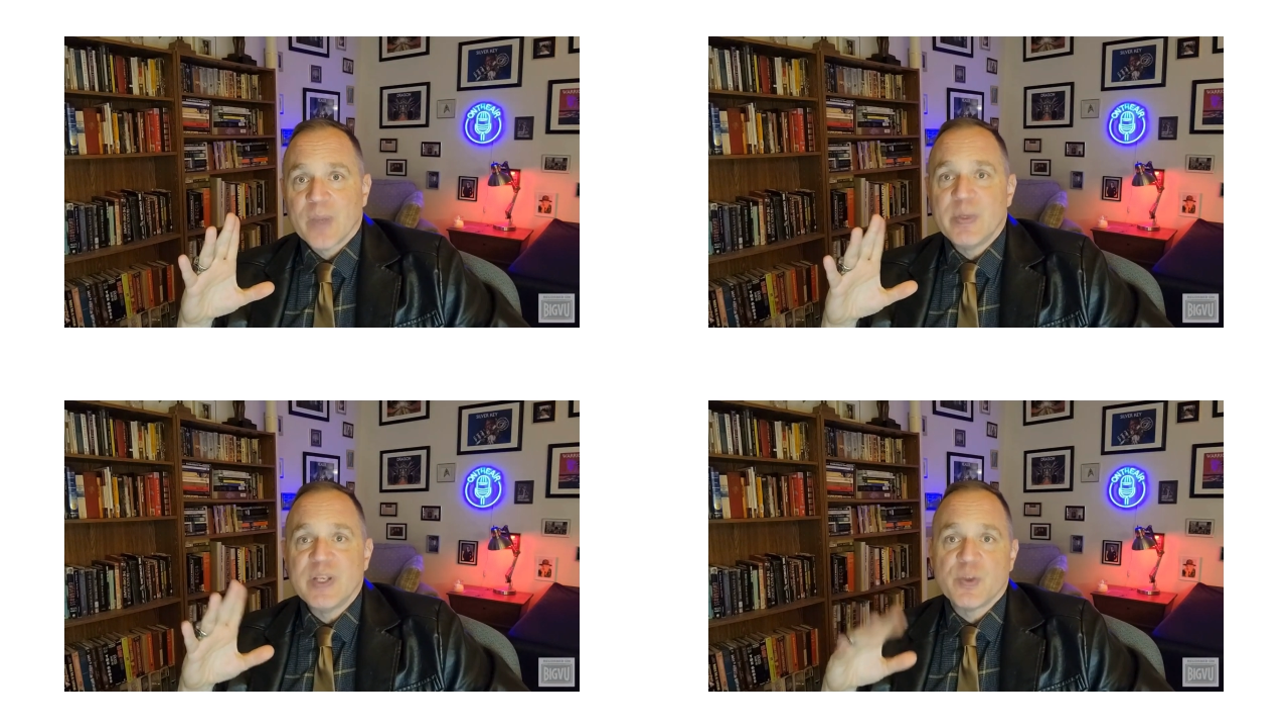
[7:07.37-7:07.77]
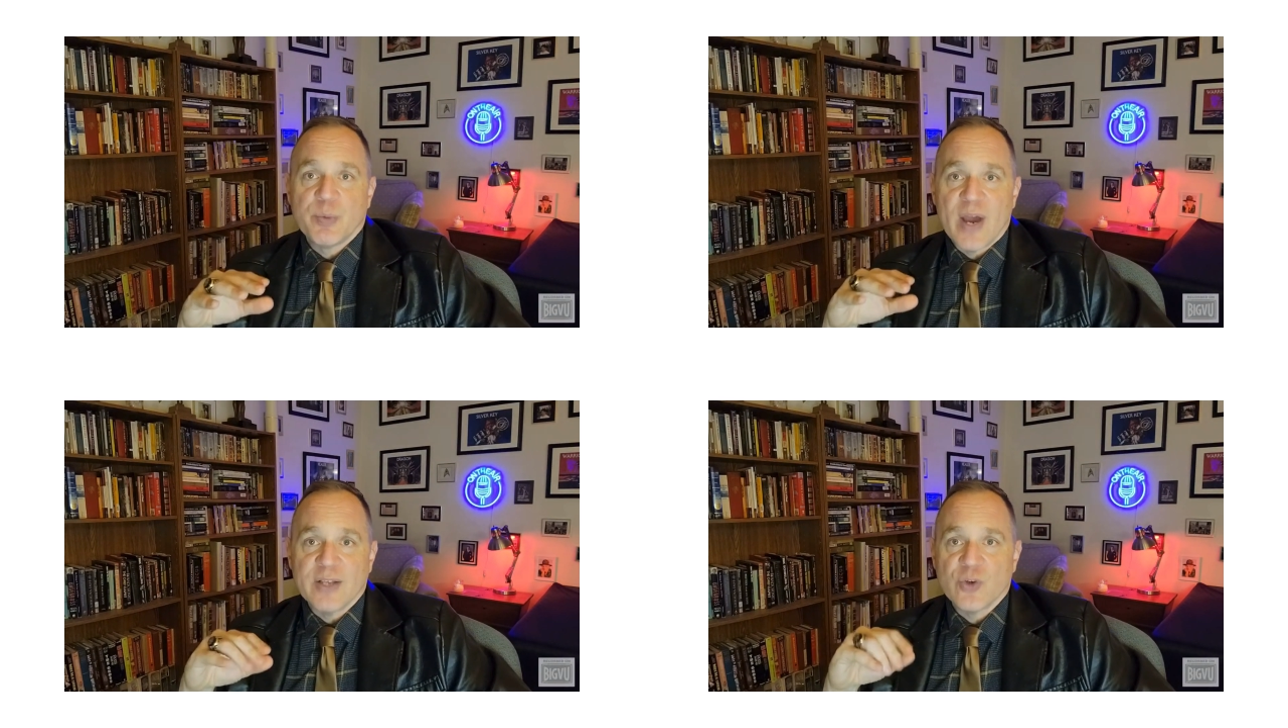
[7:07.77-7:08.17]
be
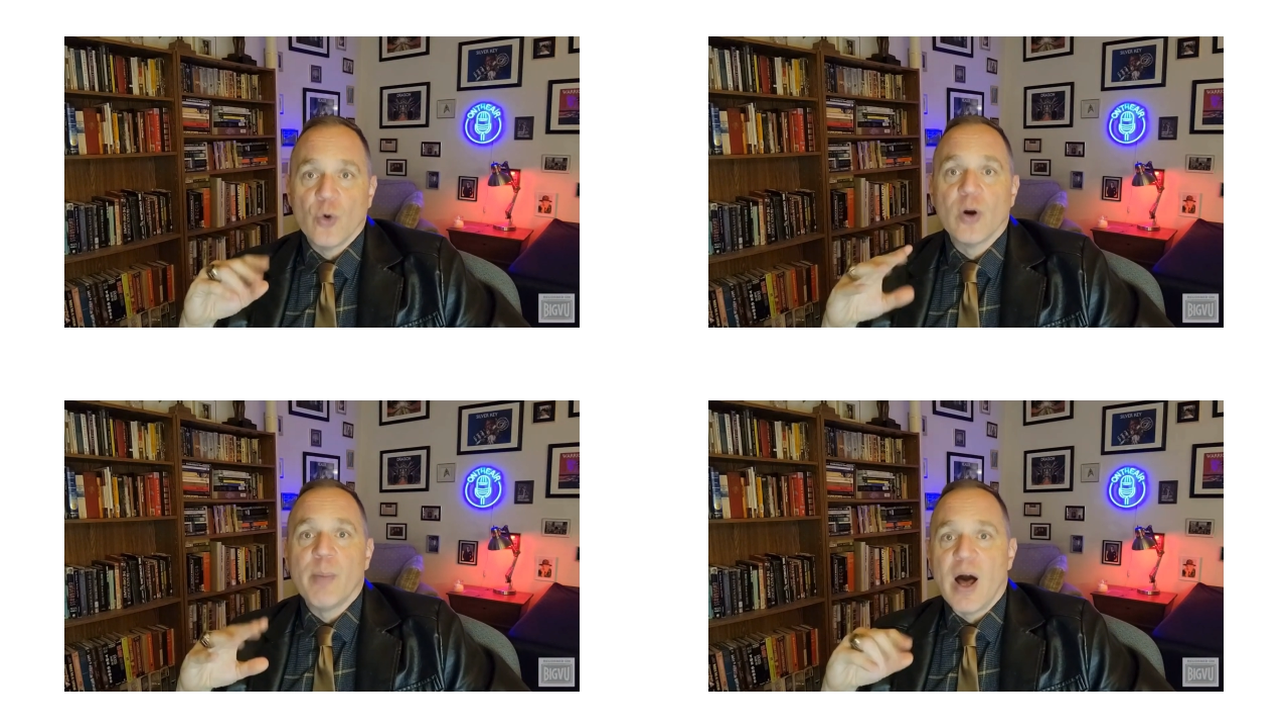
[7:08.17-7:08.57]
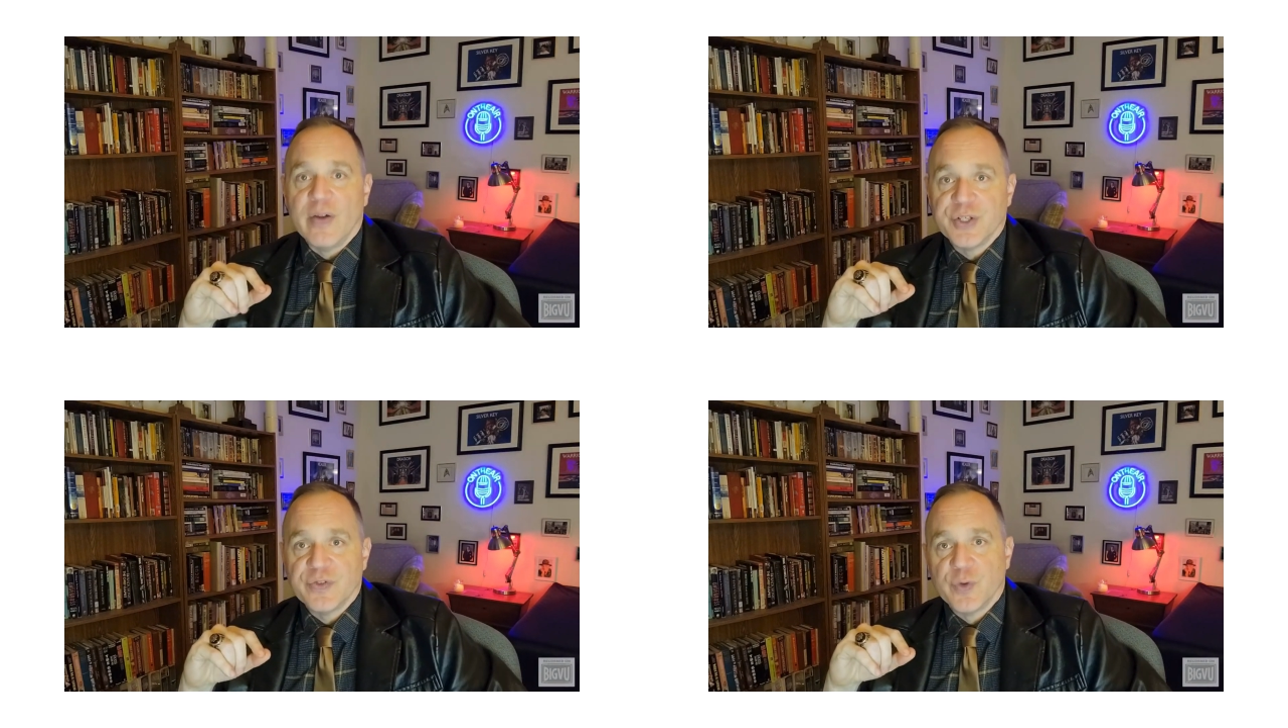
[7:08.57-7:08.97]
suppressed or
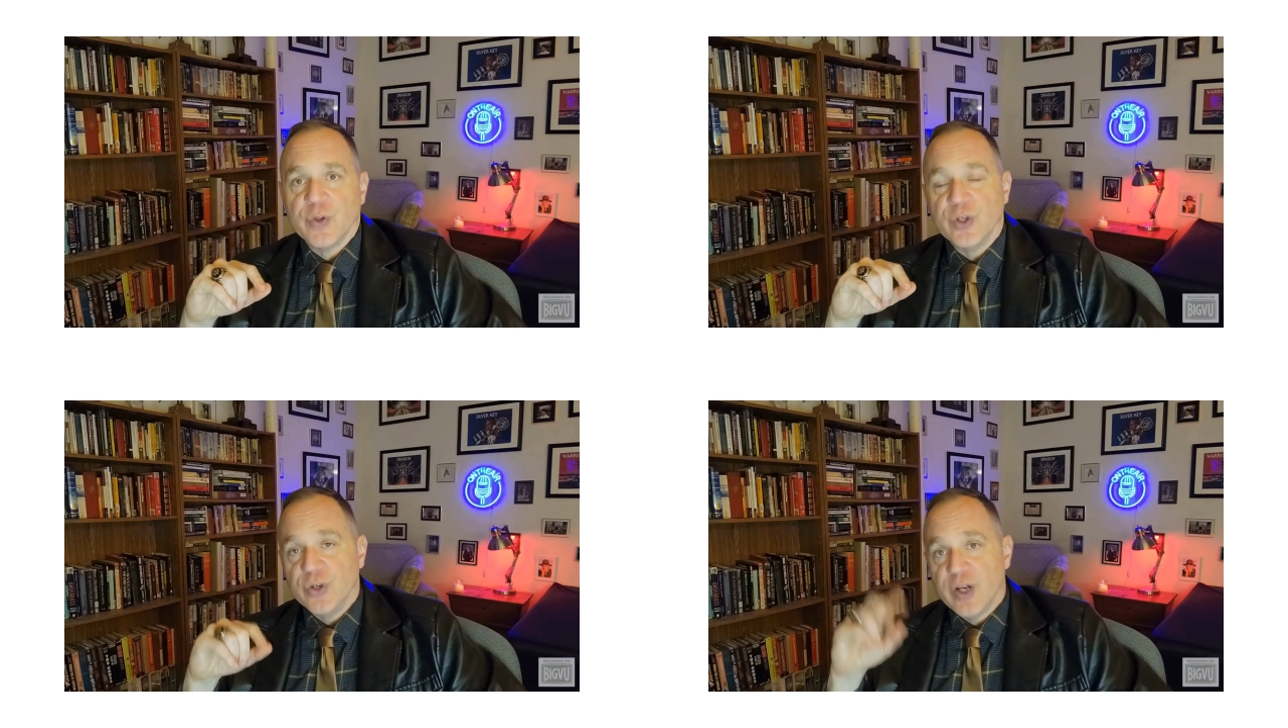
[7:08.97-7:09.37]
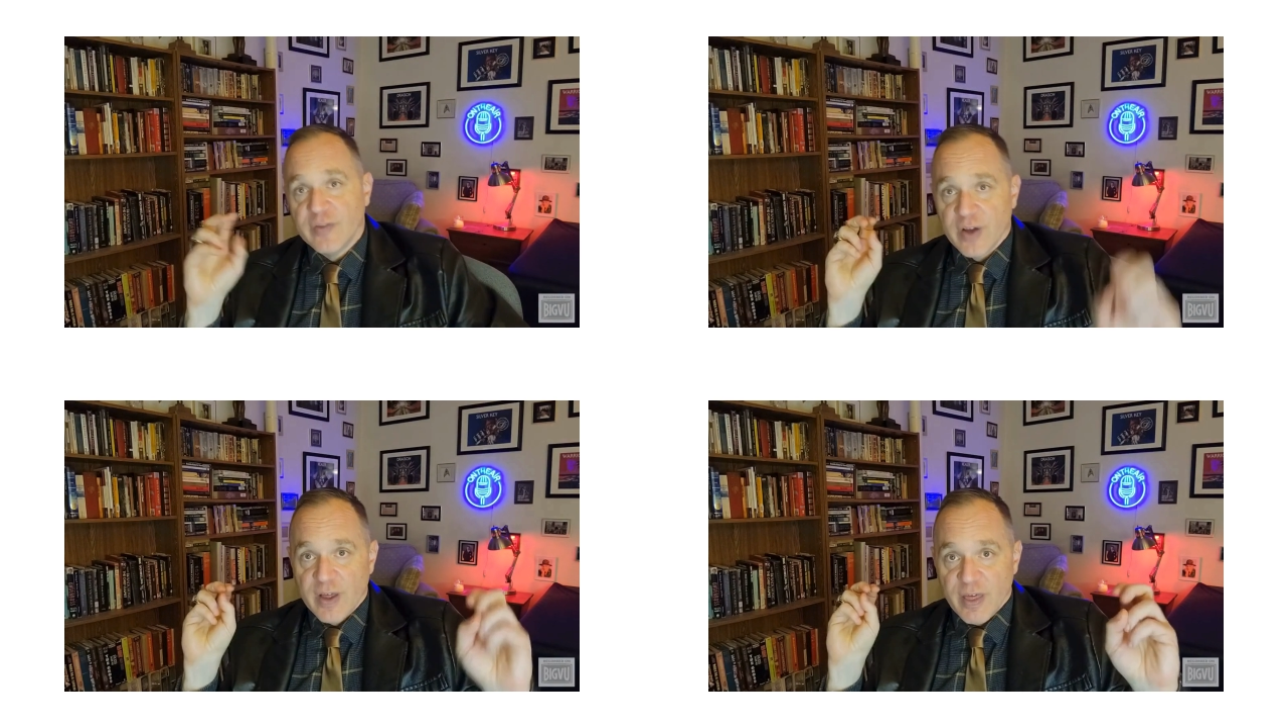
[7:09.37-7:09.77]
abolished for the good of
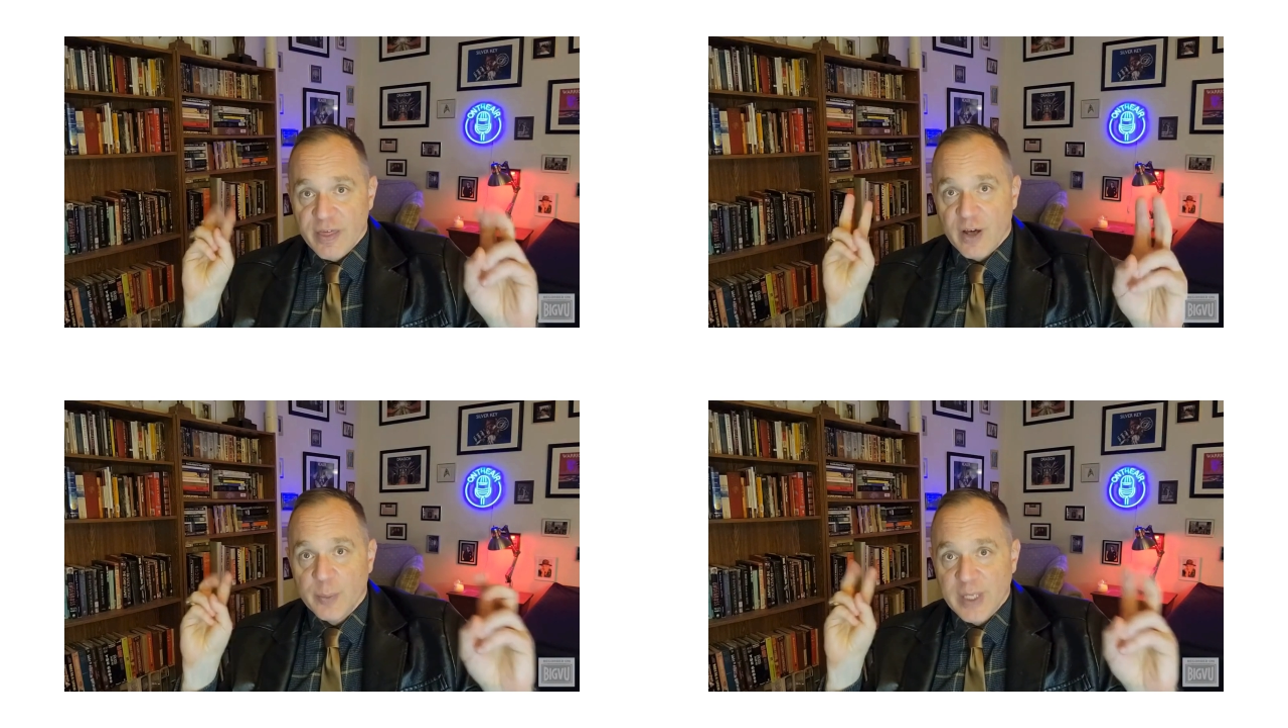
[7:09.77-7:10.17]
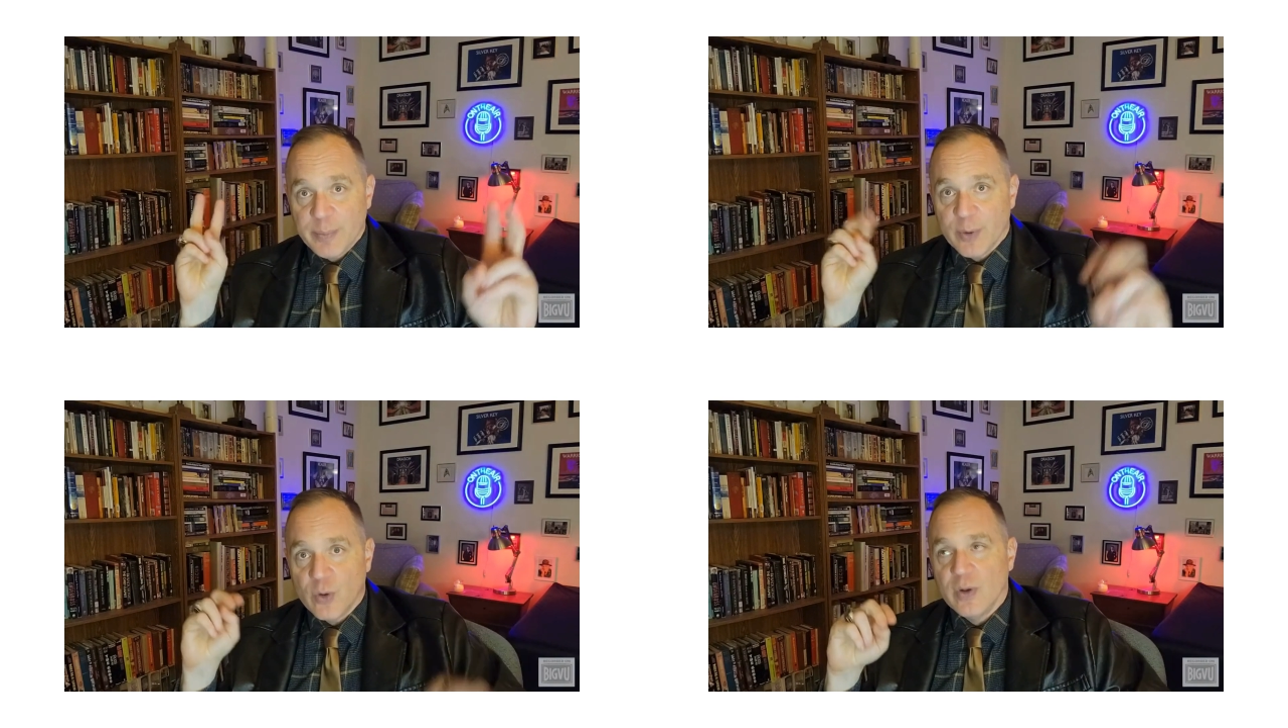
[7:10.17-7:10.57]
the people,